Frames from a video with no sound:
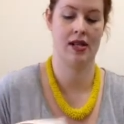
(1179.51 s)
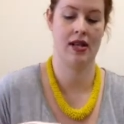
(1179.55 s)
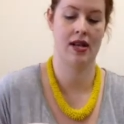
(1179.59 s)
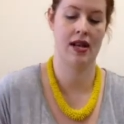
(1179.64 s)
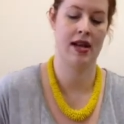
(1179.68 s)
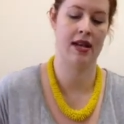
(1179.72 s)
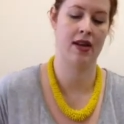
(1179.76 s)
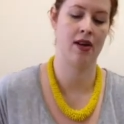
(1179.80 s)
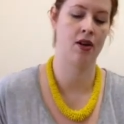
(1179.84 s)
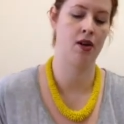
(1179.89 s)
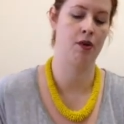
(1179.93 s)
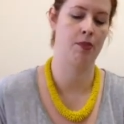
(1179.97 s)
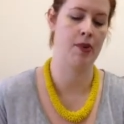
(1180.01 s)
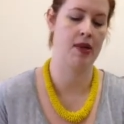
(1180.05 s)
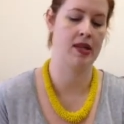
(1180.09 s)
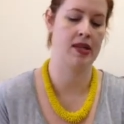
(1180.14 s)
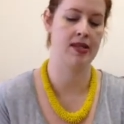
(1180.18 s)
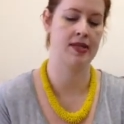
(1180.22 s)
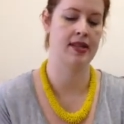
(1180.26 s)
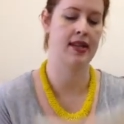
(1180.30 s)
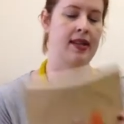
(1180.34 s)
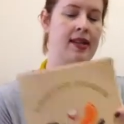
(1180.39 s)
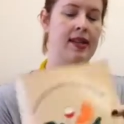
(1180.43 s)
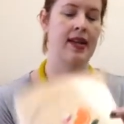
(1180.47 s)
a copy
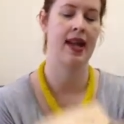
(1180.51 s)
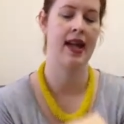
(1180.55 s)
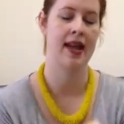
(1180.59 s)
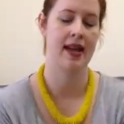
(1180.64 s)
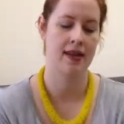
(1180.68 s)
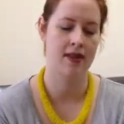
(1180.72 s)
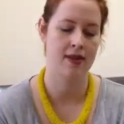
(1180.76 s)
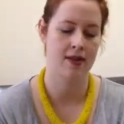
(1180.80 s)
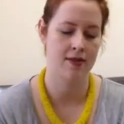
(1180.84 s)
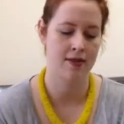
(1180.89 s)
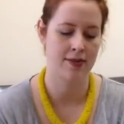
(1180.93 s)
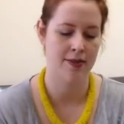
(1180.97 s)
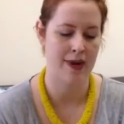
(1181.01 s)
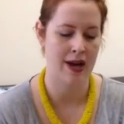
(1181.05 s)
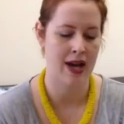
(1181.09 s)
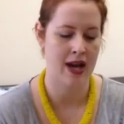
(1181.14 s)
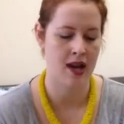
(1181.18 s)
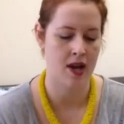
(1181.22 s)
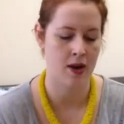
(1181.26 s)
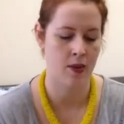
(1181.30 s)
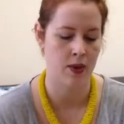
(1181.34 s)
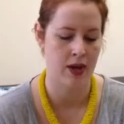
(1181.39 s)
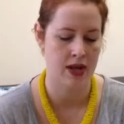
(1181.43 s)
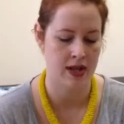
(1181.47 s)
second-hand of
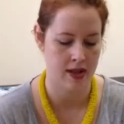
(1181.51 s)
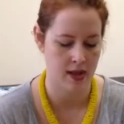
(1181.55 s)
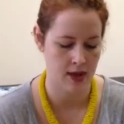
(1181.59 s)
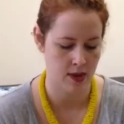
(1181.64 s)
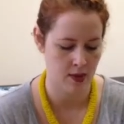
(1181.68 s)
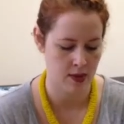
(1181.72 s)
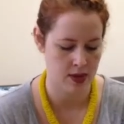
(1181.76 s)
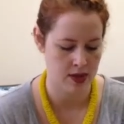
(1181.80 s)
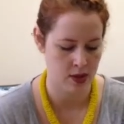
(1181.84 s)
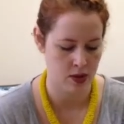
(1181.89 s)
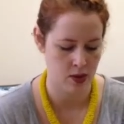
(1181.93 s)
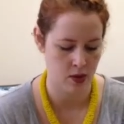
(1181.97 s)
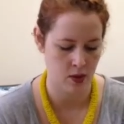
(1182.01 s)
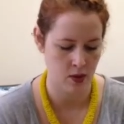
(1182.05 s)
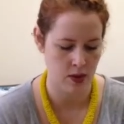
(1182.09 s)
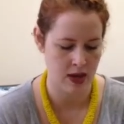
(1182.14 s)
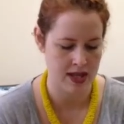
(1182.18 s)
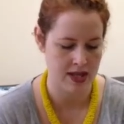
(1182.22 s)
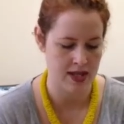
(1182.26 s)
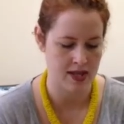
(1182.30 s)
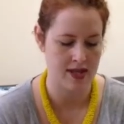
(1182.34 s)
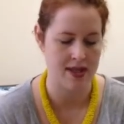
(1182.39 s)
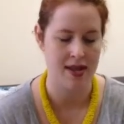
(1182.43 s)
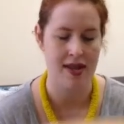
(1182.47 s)
uh, one of the original
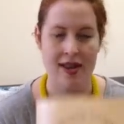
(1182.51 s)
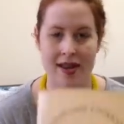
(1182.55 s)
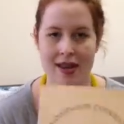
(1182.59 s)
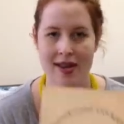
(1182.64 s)
ones